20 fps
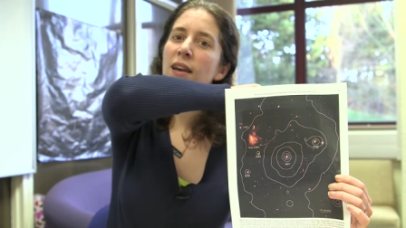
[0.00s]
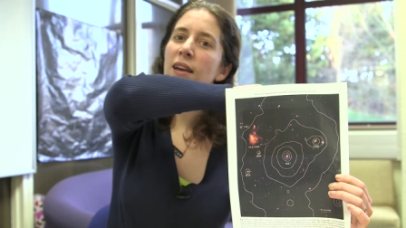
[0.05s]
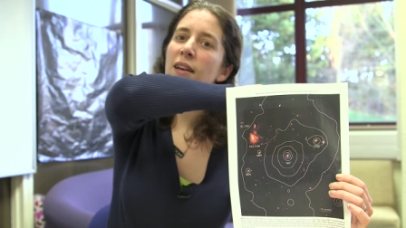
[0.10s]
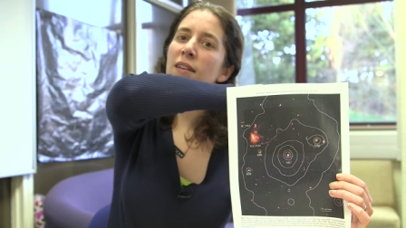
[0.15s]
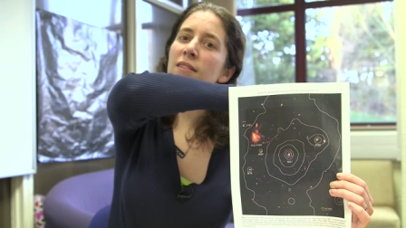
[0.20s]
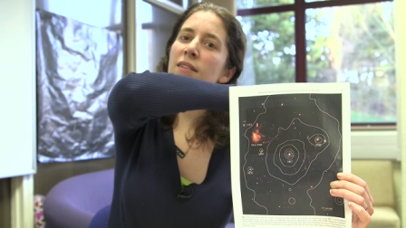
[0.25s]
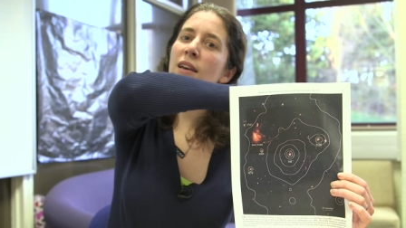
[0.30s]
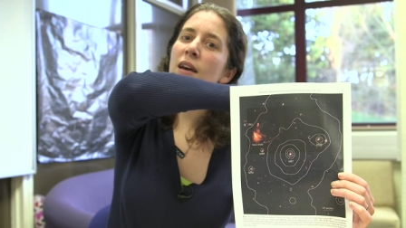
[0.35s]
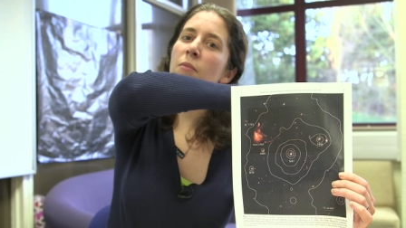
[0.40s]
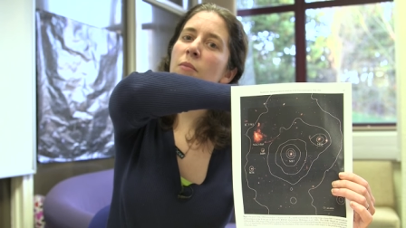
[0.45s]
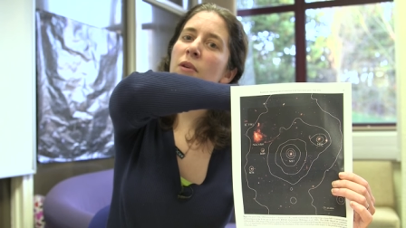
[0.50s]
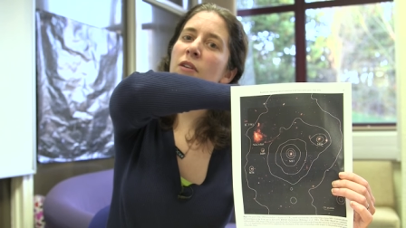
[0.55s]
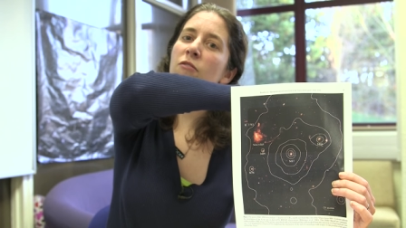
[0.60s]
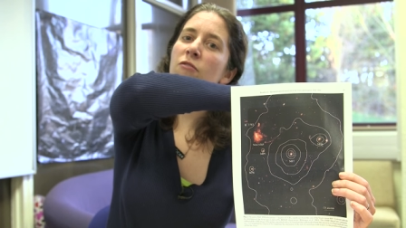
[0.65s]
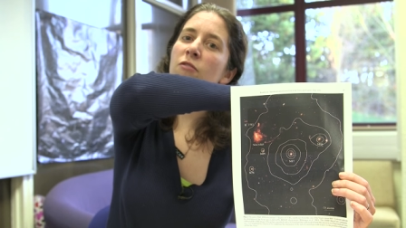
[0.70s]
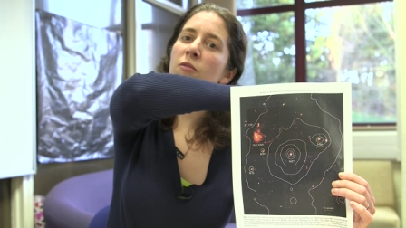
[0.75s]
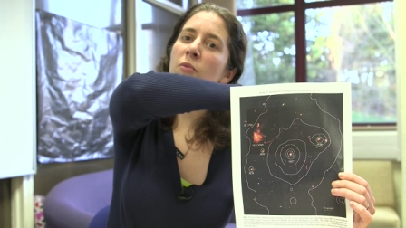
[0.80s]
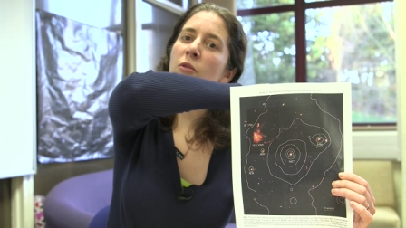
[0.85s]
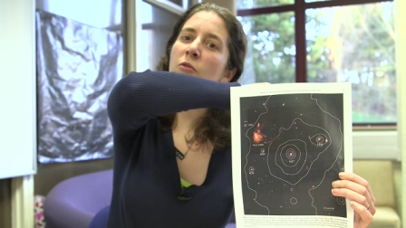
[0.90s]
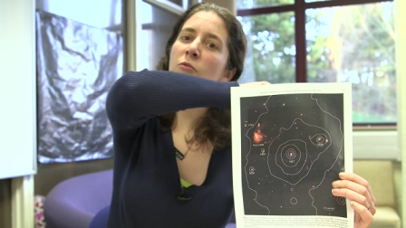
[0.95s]
it's coming
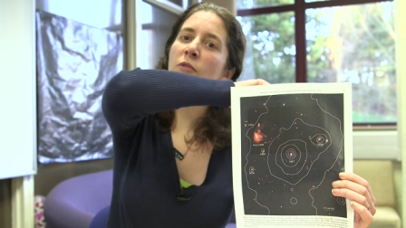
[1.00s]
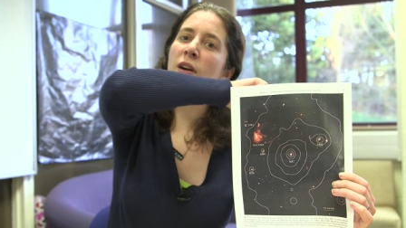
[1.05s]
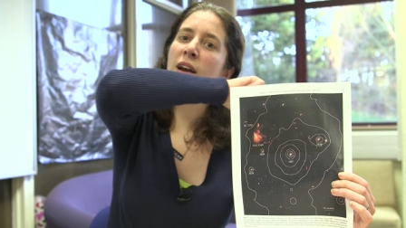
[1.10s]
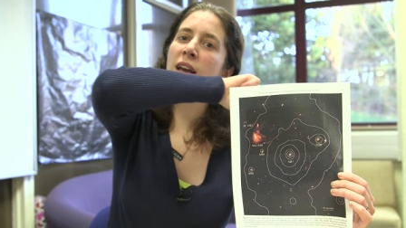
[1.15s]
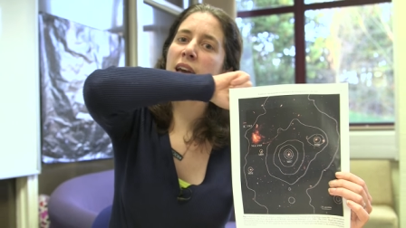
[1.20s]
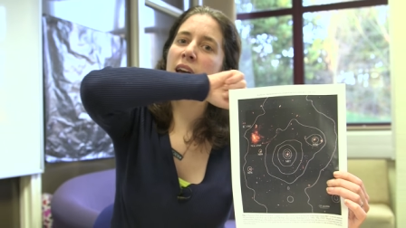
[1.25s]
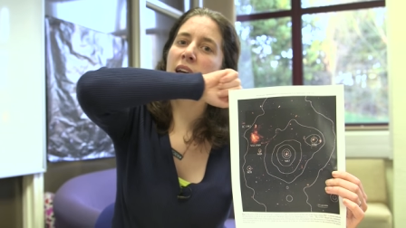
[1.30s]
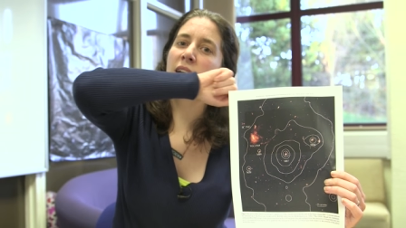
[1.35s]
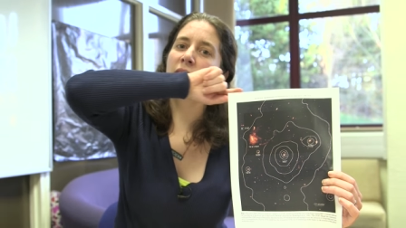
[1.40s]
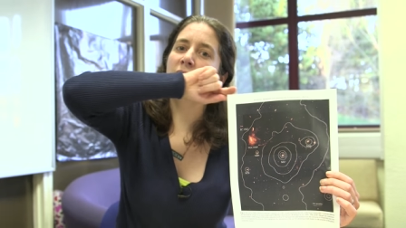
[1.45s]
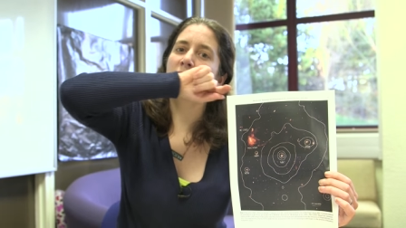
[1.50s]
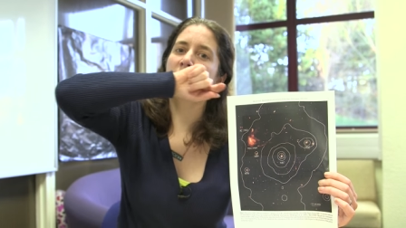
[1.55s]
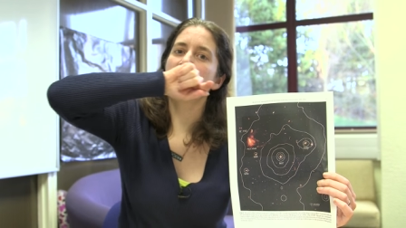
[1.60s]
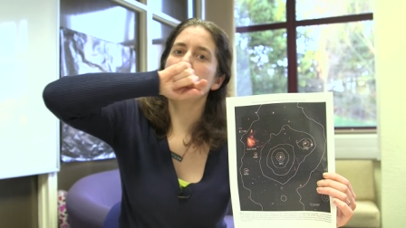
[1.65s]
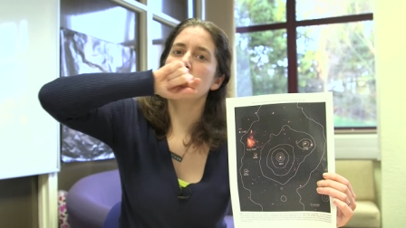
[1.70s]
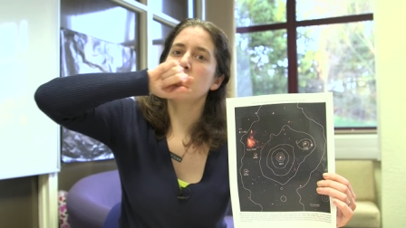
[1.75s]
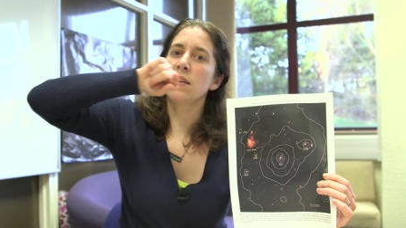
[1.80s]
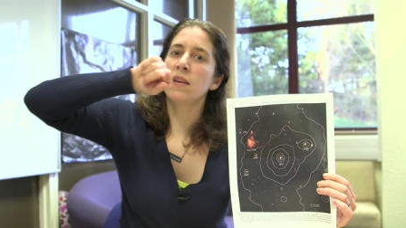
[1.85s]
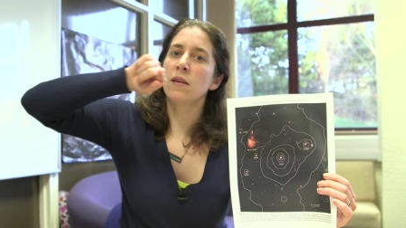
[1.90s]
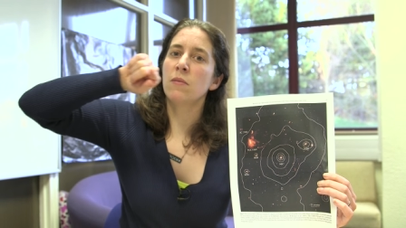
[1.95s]
from the right-hand
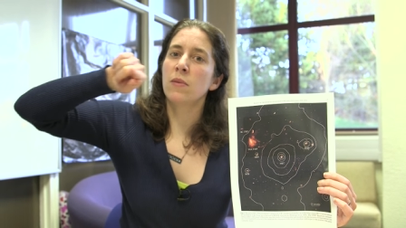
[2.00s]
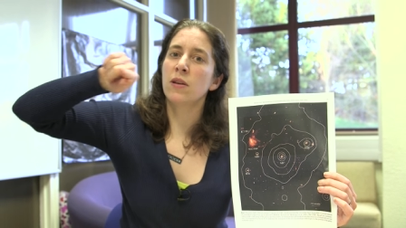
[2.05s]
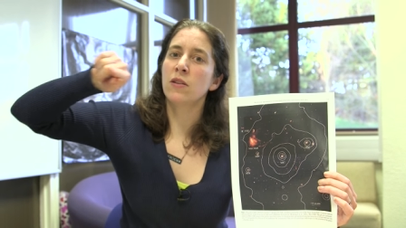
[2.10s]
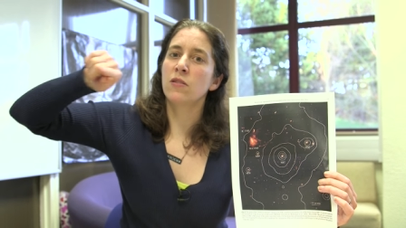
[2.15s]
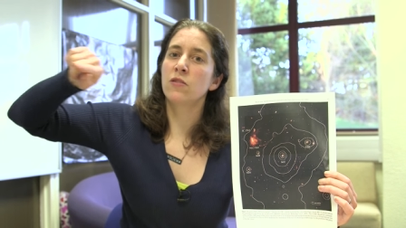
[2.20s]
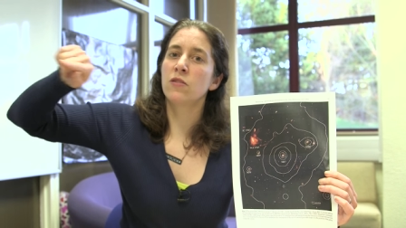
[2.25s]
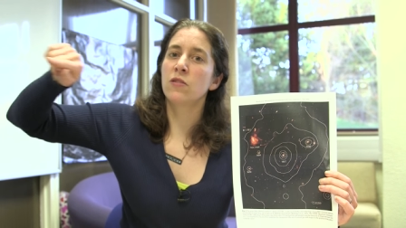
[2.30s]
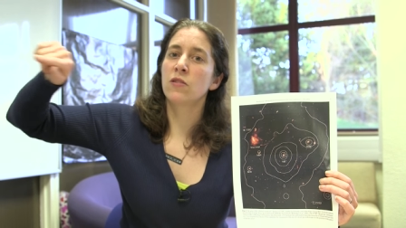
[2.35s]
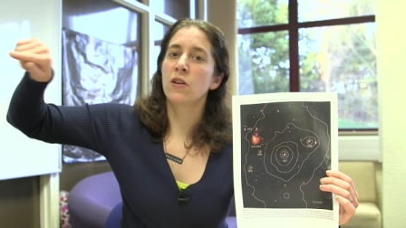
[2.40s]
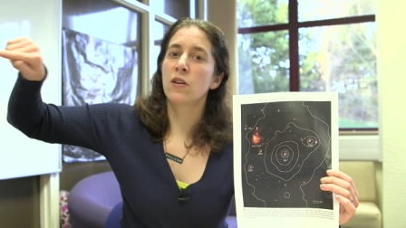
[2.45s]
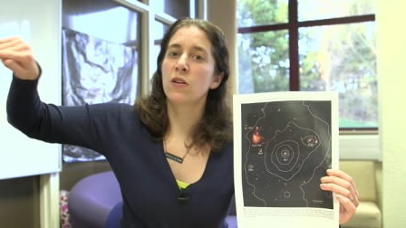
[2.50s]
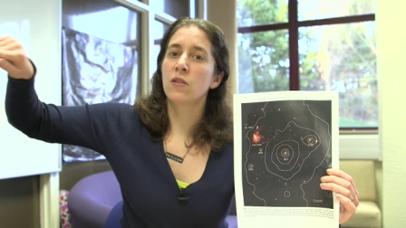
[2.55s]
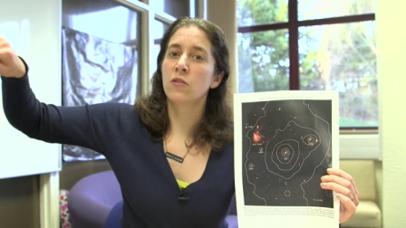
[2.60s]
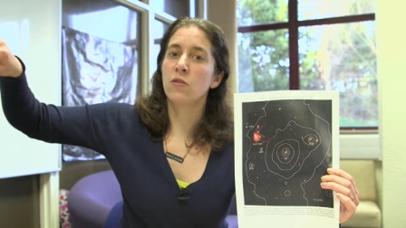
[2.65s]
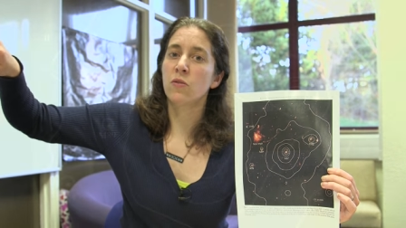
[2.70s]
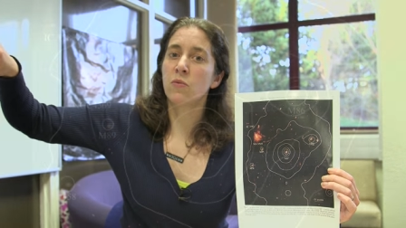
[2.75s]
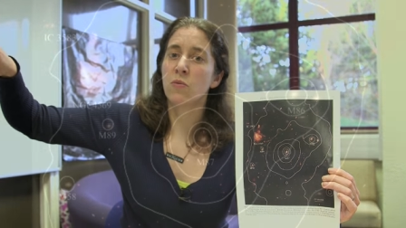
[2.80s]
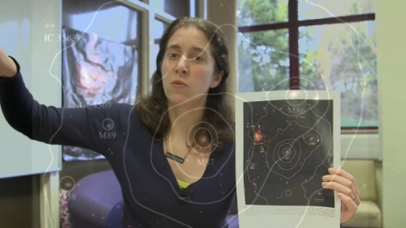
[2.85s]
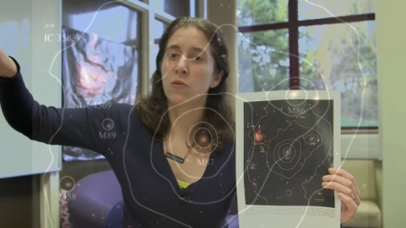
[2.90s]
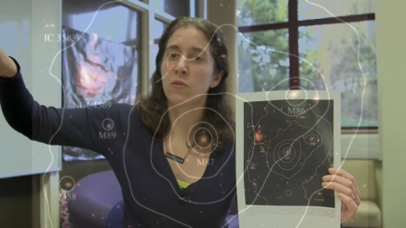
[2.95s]
side of the image
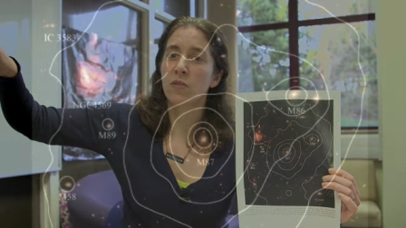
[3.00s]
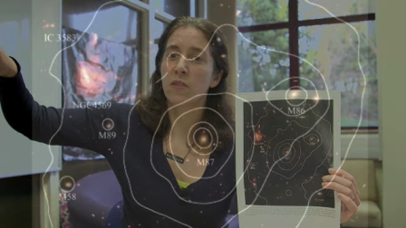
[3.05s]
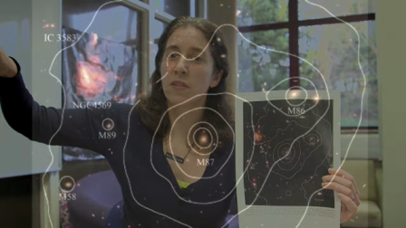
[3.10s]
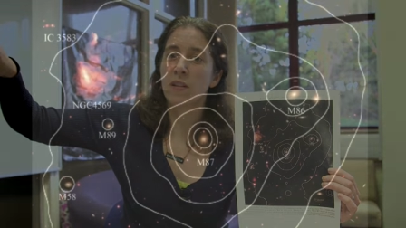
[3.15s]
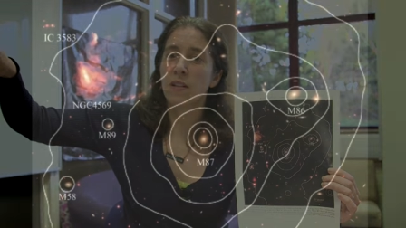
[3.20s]
towards